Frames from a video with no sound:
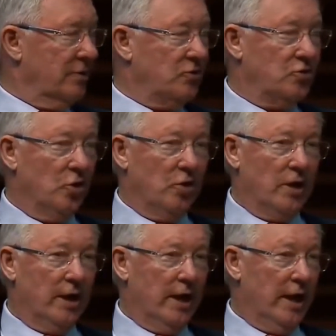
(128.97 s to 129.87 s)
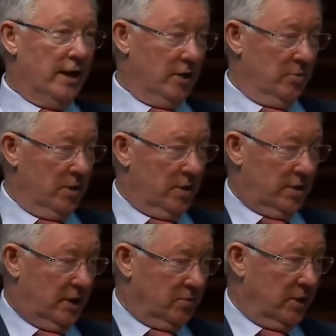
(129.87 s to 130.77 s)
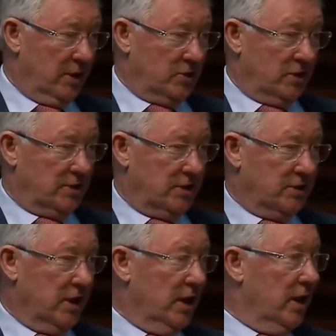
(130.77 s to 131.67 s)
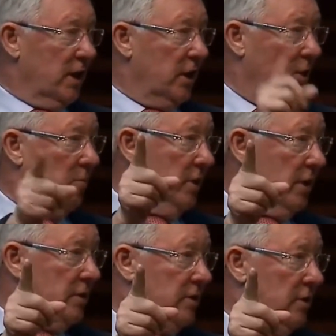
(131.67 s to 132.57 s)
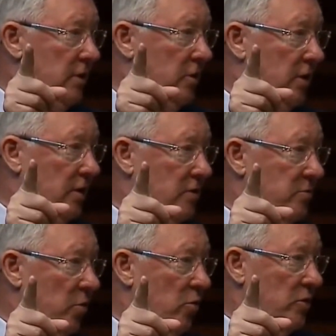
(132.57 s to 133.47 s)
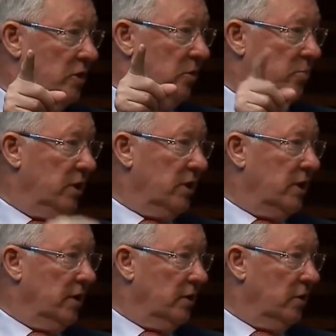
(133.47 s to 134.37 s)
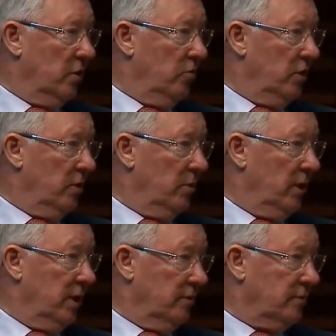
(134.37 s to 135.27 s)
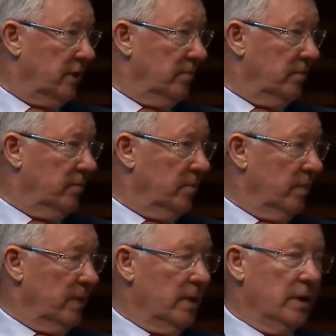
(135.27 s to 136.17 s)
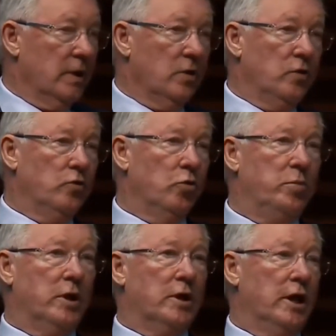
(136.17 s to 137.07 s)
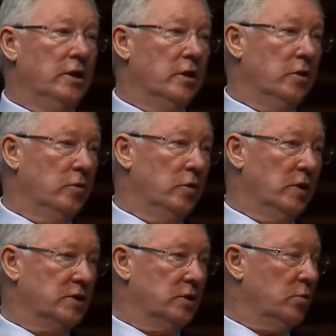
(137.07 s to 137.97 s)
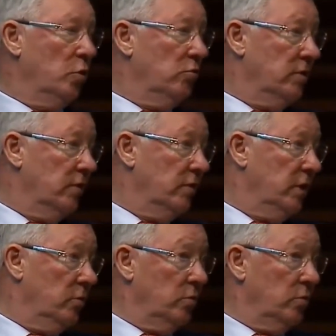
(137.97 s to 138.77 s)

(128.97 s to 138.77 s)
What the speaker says: So I get my kit manager, says, get up there to the director's box and get Peter Kenyon down right away at half time. So Peter Kenyon came down. I says, "We're not leaving here."